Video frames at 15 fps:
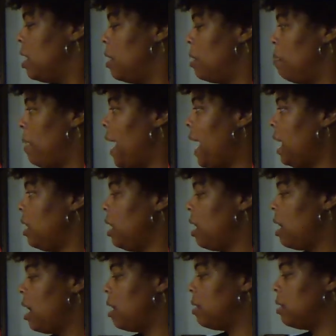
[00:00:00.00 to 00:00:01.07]
Main
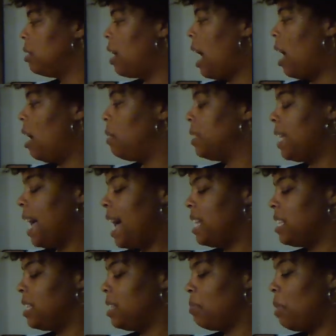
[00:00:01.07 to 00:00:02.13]

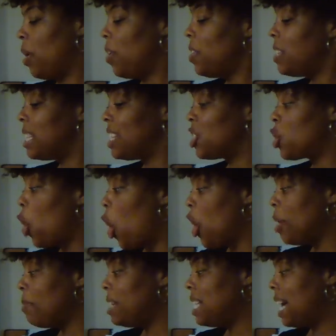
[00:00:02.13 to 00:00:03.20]
gas in Mars is
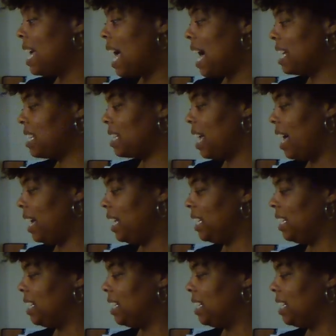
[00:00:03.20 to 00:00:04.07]
carbon dioxide.